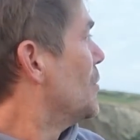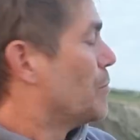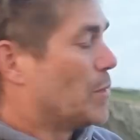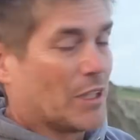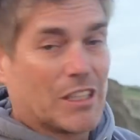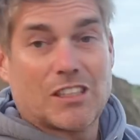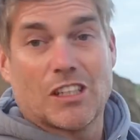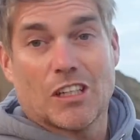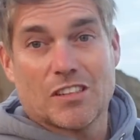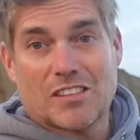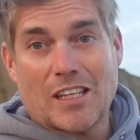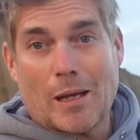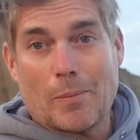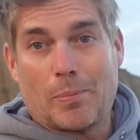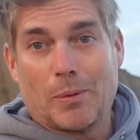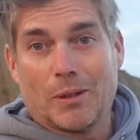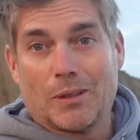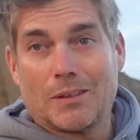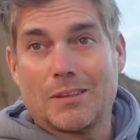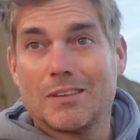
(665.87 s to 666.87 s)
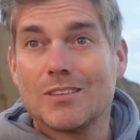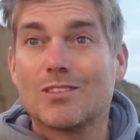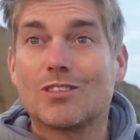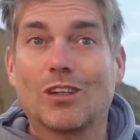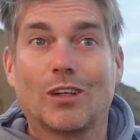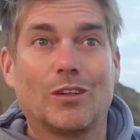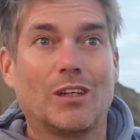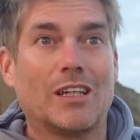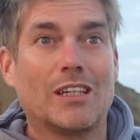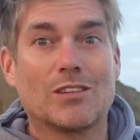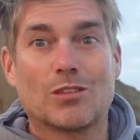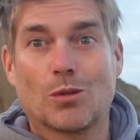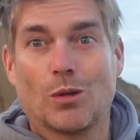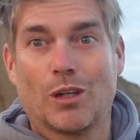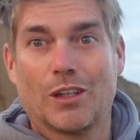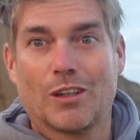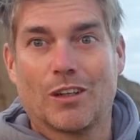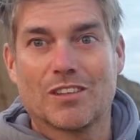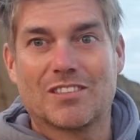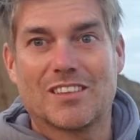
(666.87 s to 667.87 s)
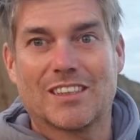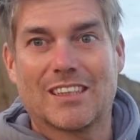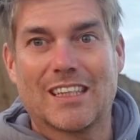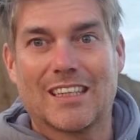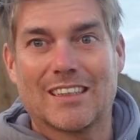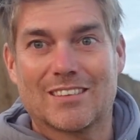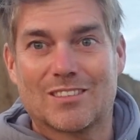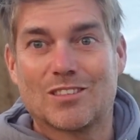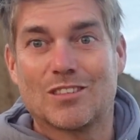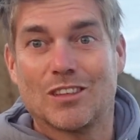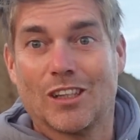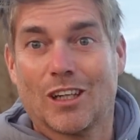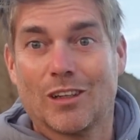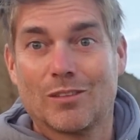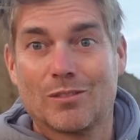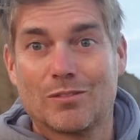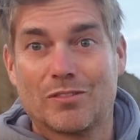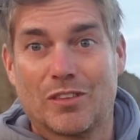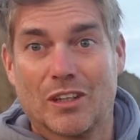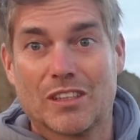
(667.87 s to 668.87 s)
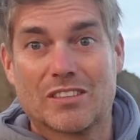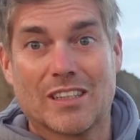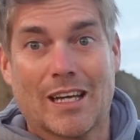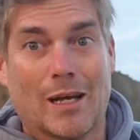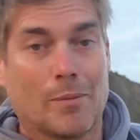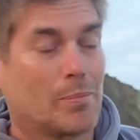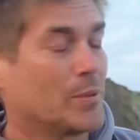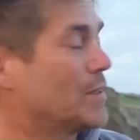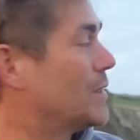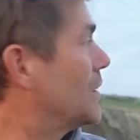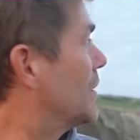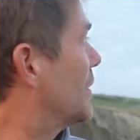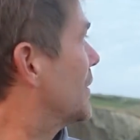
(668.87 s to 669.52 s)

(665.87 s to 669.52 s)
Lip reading: but it does happen, so it is quite nice to get, you know, for it to happen.